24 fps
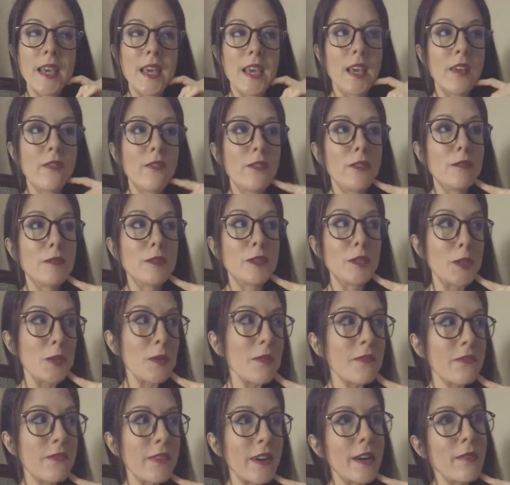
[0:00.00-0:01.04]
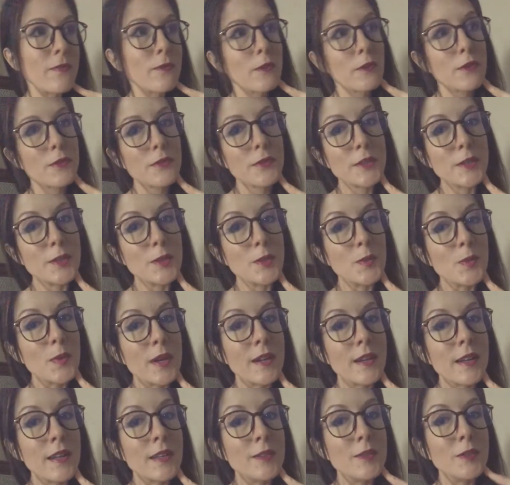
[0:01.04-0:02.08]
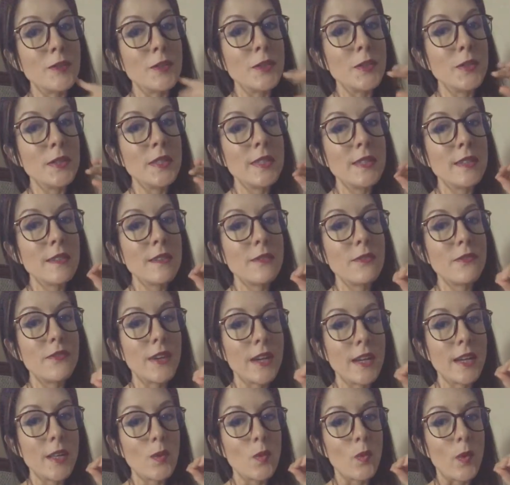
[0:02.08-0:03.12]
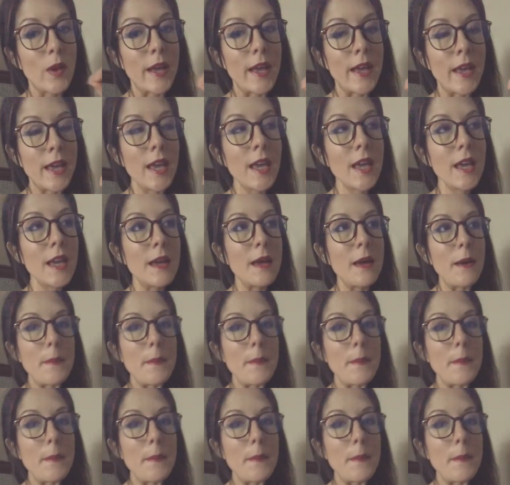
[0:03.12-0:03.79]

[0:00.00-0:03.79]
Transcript: If you do the 5, 4, 3, 2, 1 and you do it in a funny way,